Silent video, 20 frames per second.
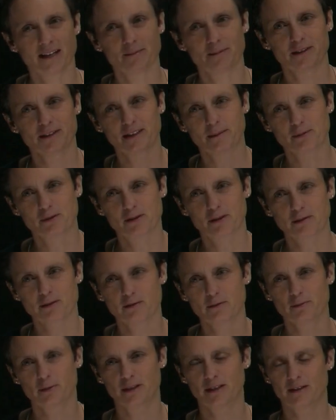about
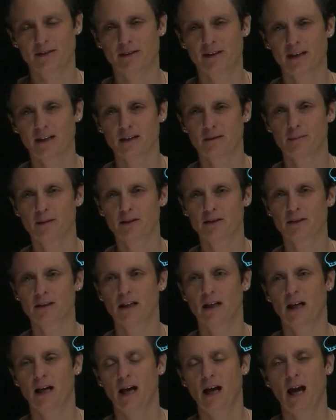absorption, we want to think about
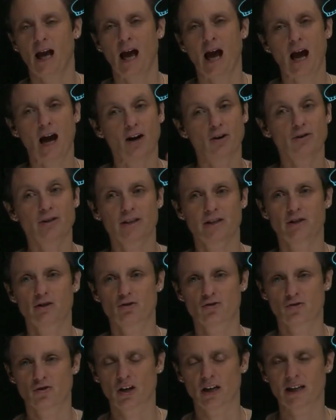how does a
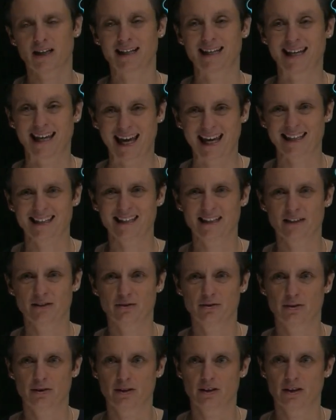drug get
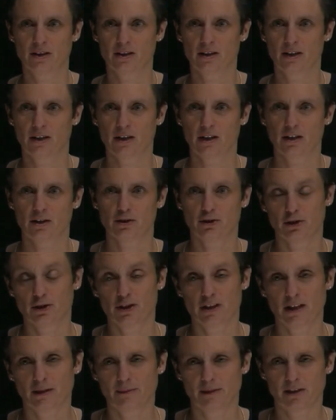into the
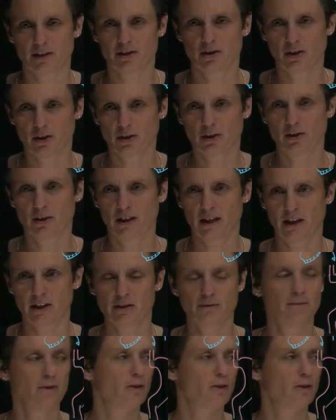systemic circulation,